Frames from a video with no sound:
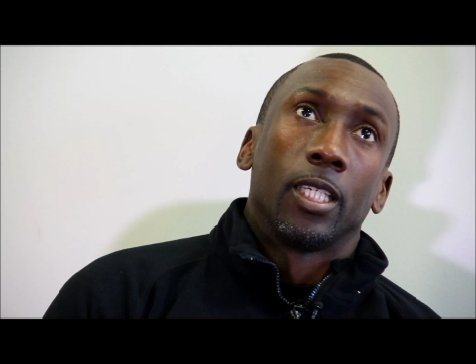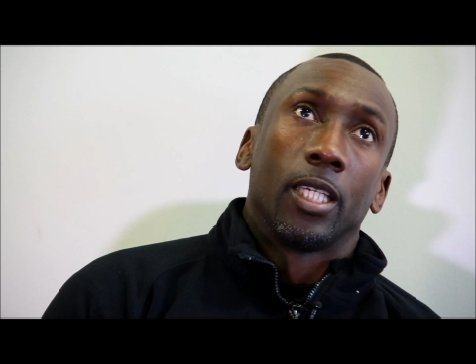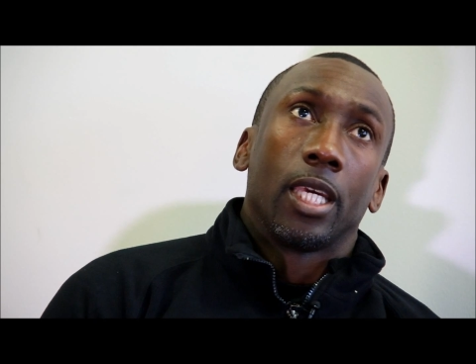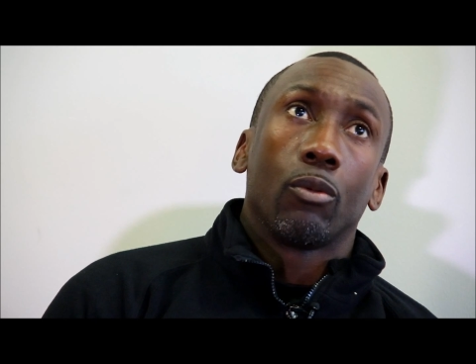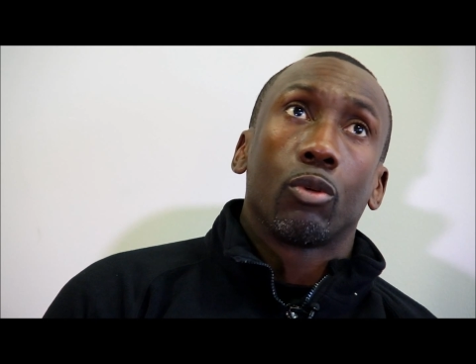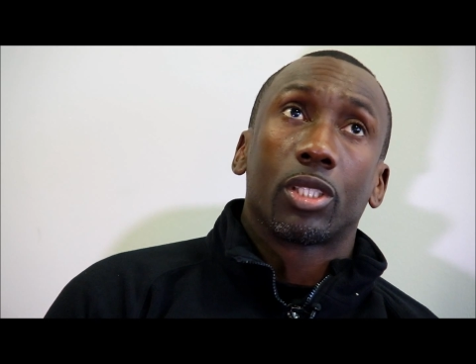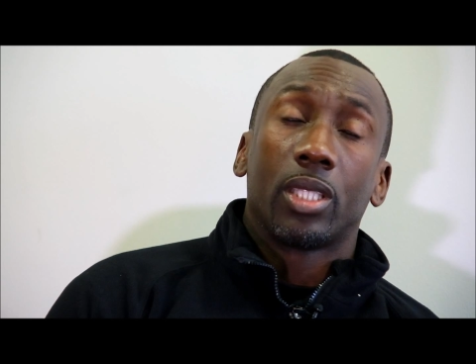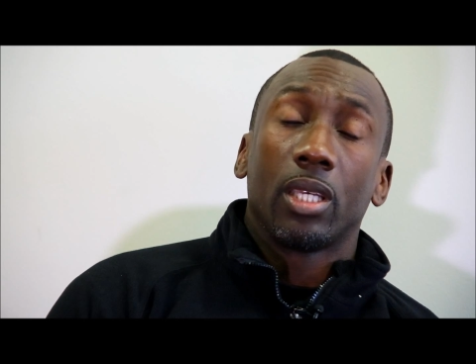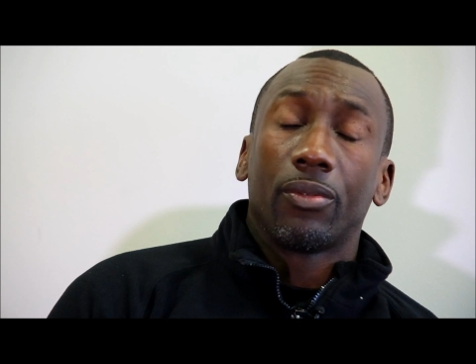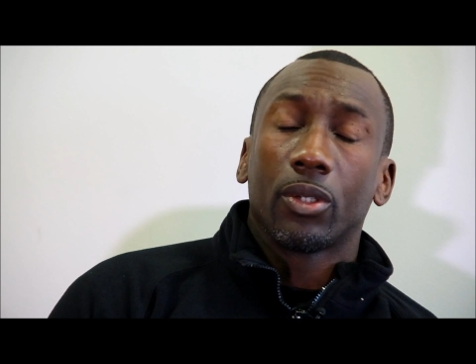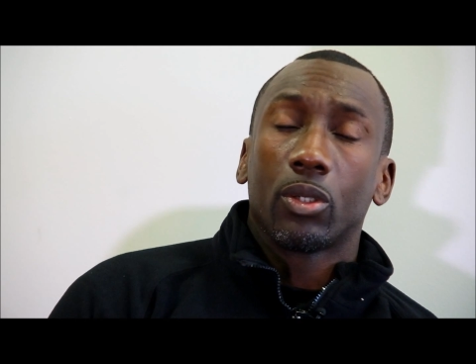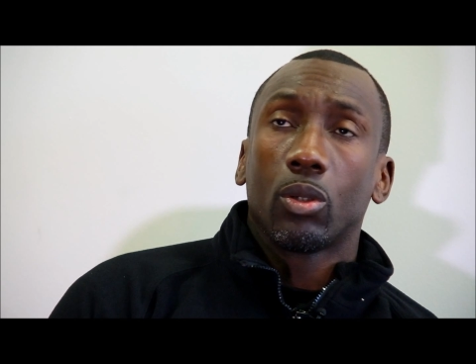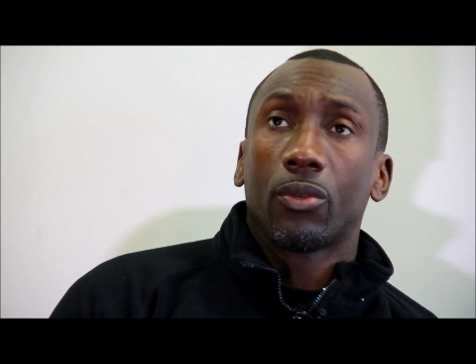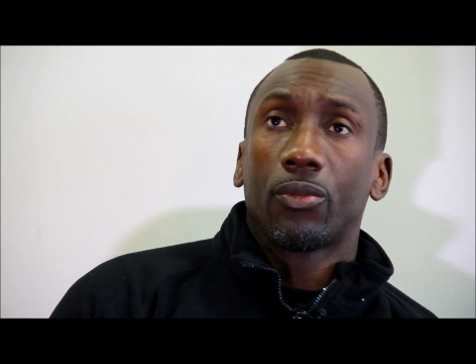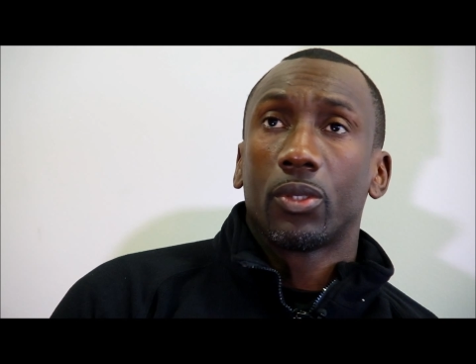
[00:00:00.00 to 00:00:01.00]
It was
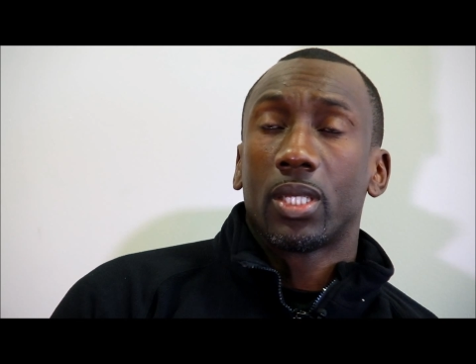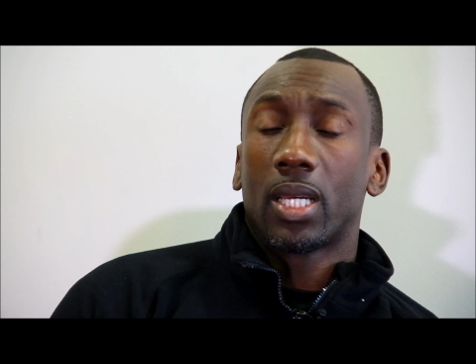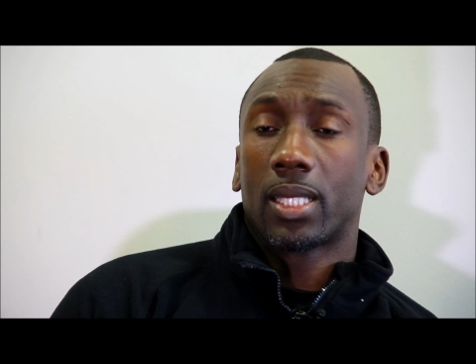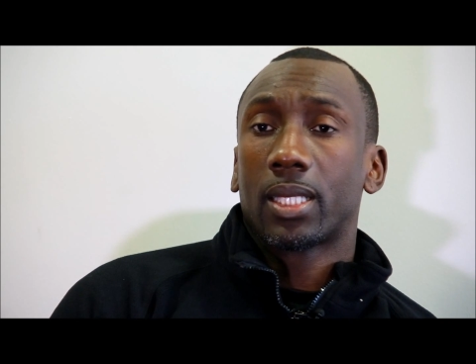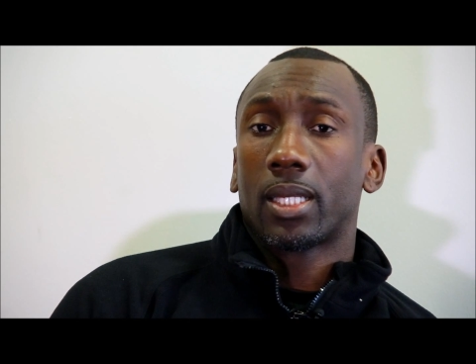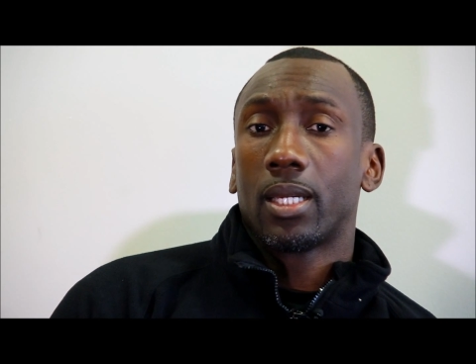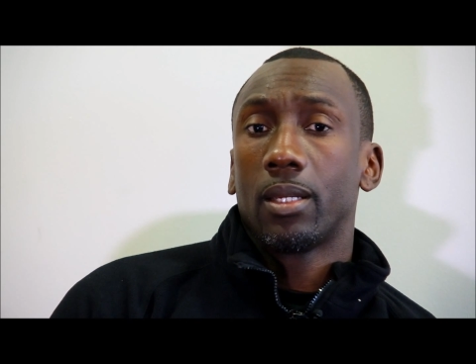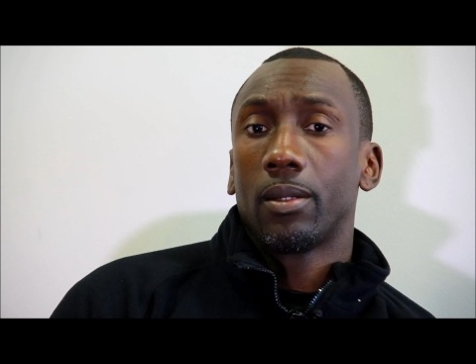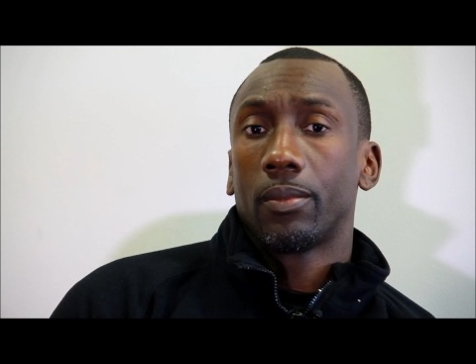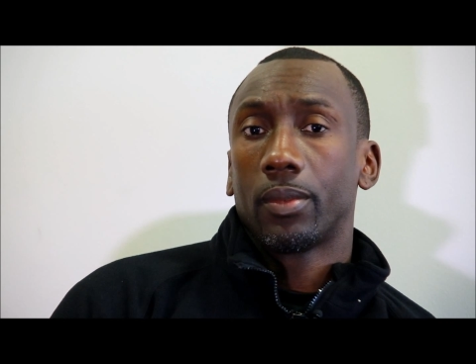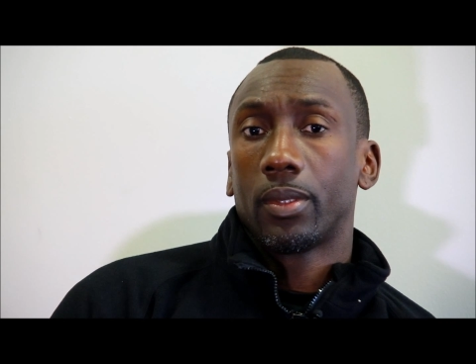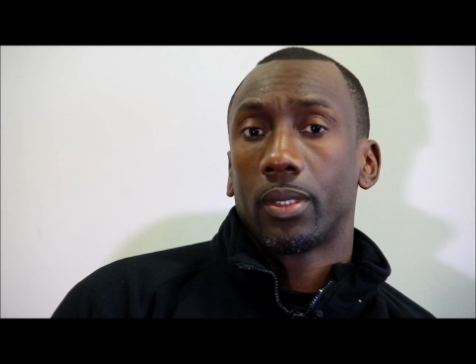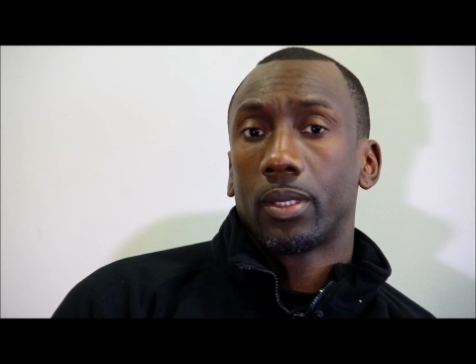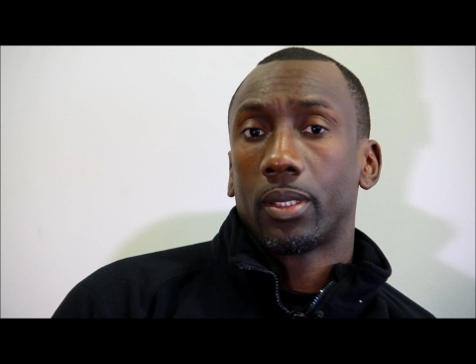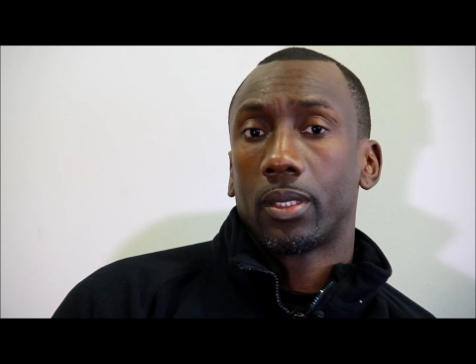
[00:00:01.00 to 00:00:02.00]
difficult for Nasser.
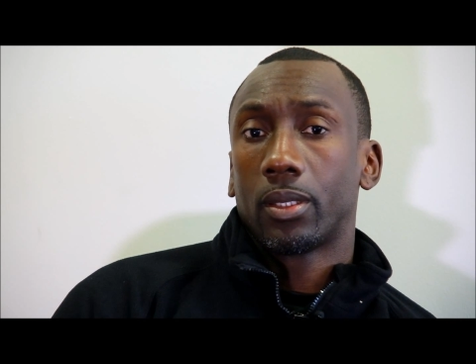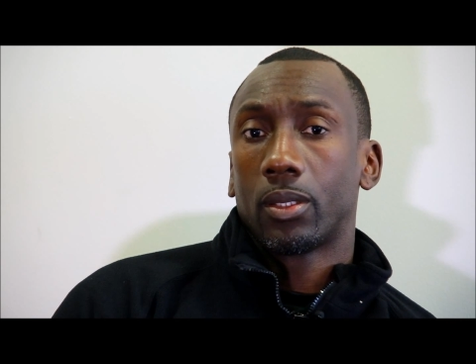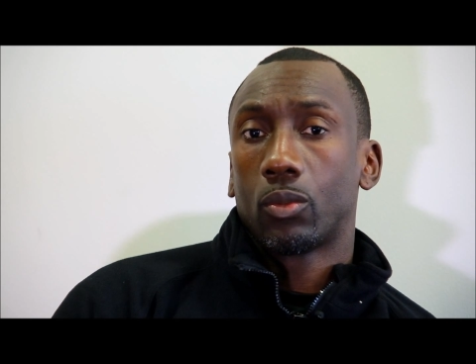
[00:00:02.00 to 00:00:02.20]
Uh,